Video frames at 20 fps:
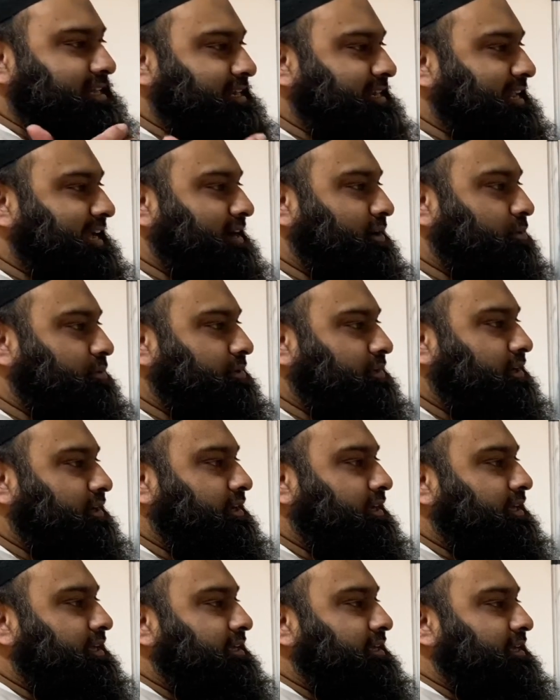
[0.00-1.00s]
A noun
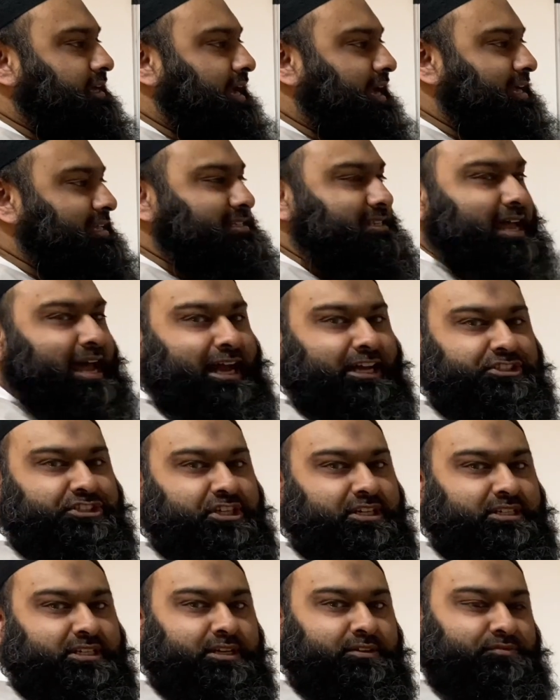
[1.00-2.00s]
has
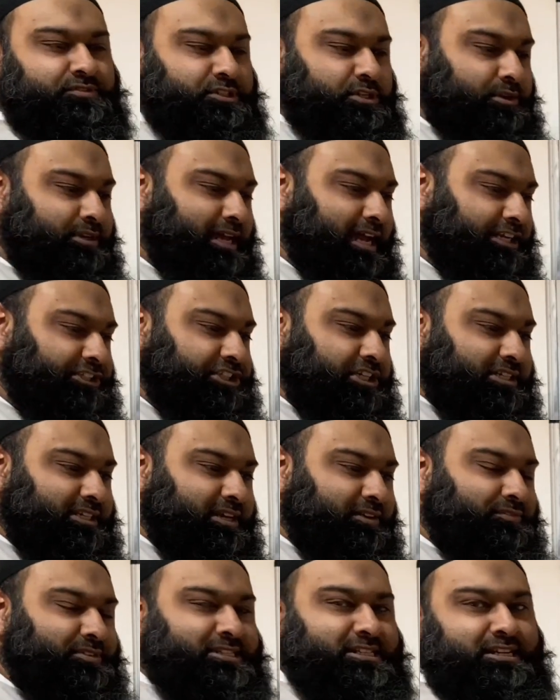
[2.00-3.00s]
adjectives. So an
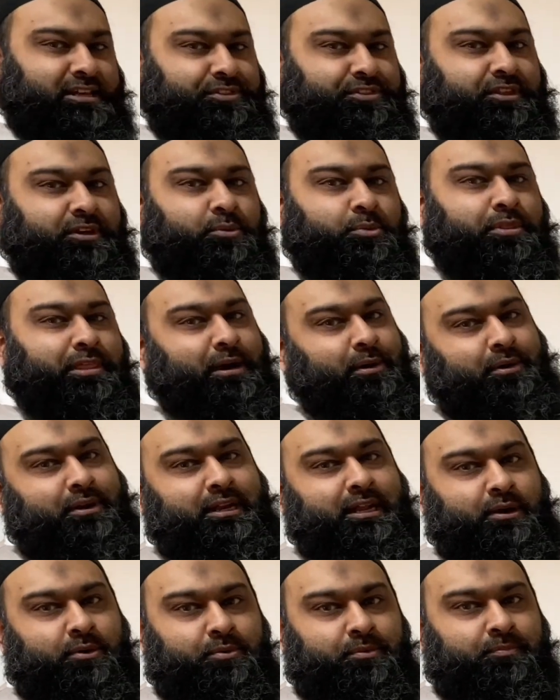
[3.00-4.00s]
adjective is nothing without a
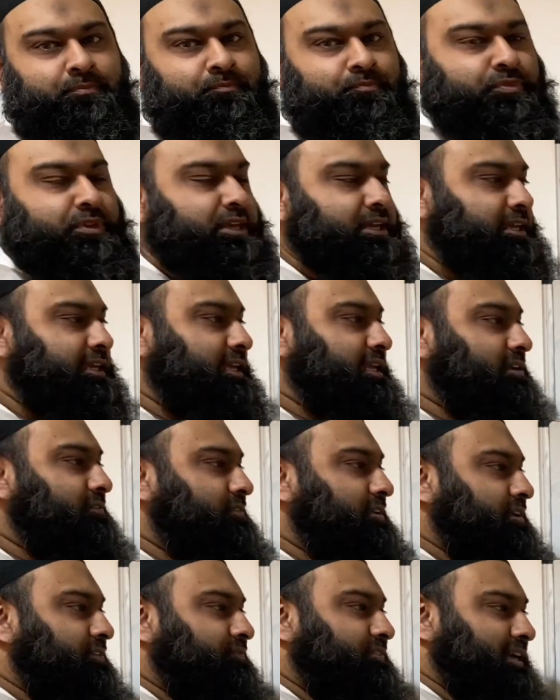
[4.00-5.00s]
noun.
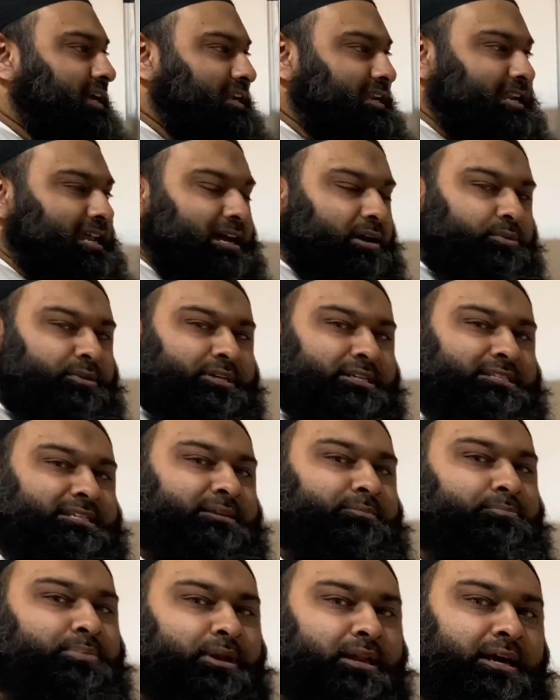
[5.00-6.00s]
Even if that noun is
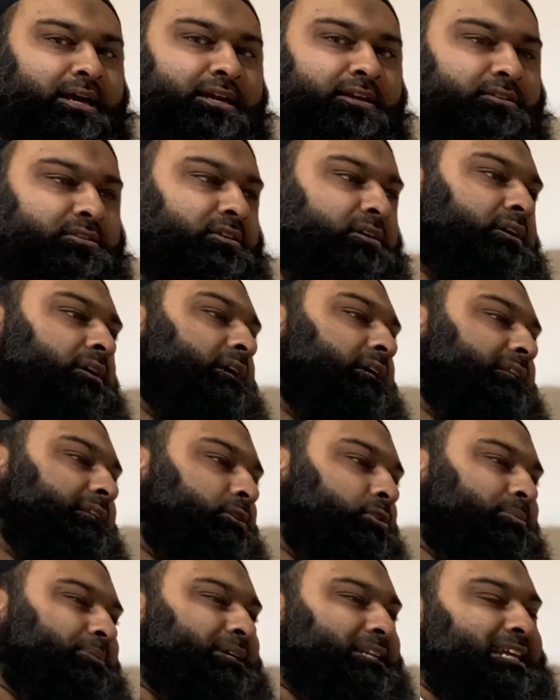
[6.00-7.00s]
implied,
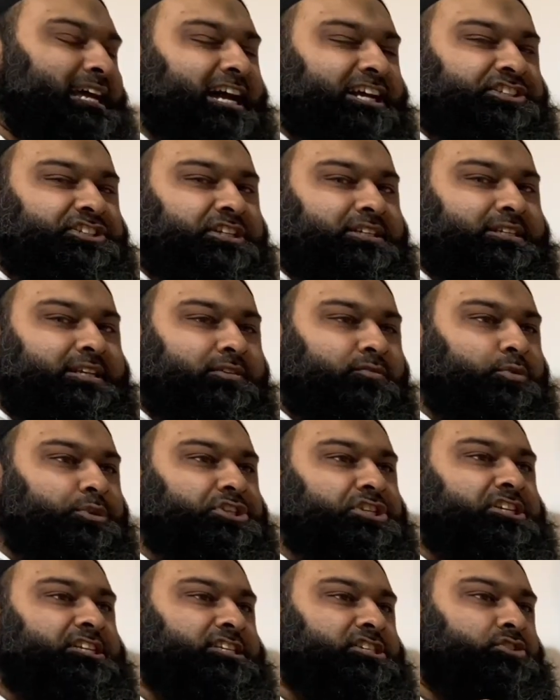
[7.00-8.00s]
there will be an adjective
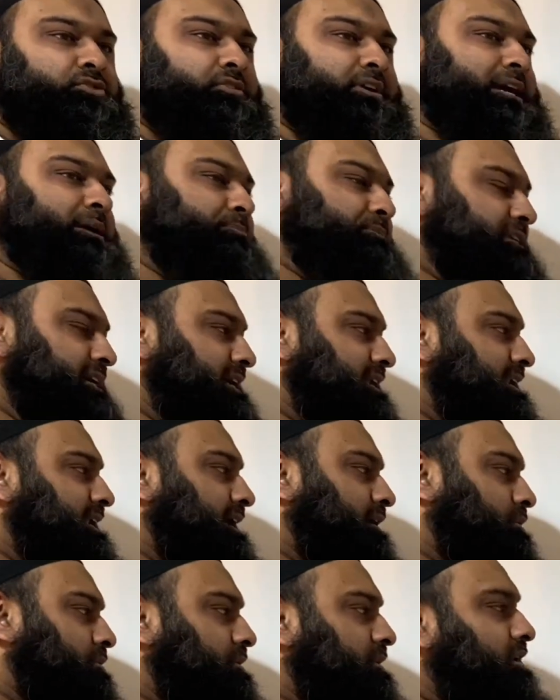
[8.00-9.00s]
which describes a
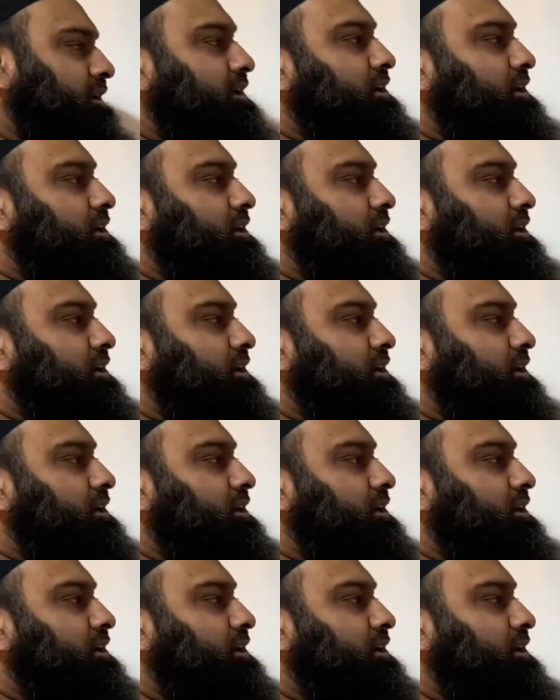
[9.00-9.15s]
noun.